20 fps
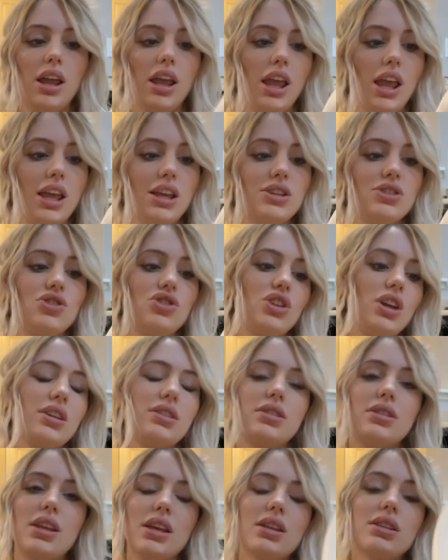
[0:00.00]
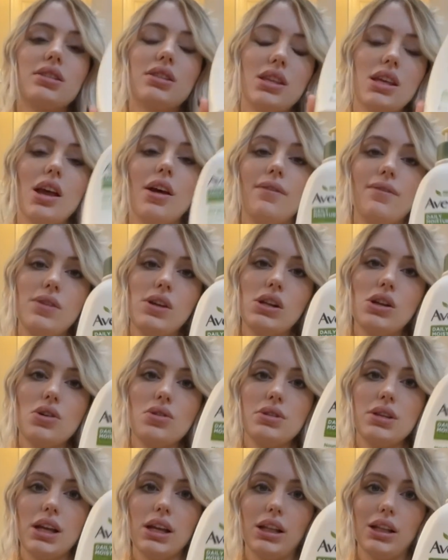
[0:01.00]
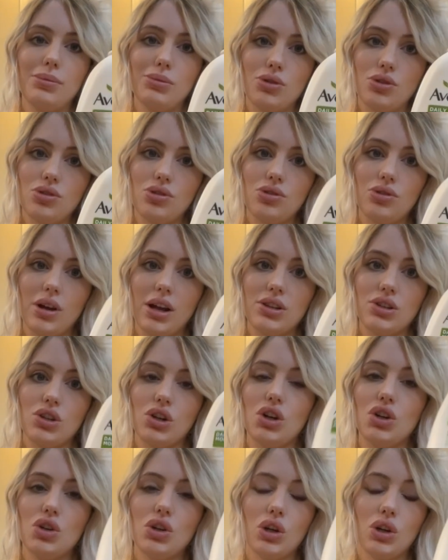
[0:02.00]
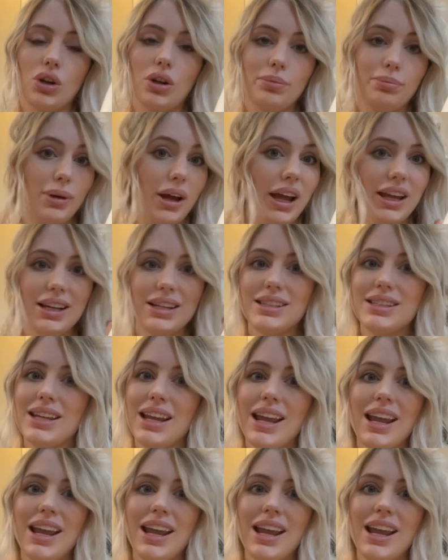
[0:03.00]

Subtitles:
is just this, the Aveeno Daily Moisturizer. You can buy it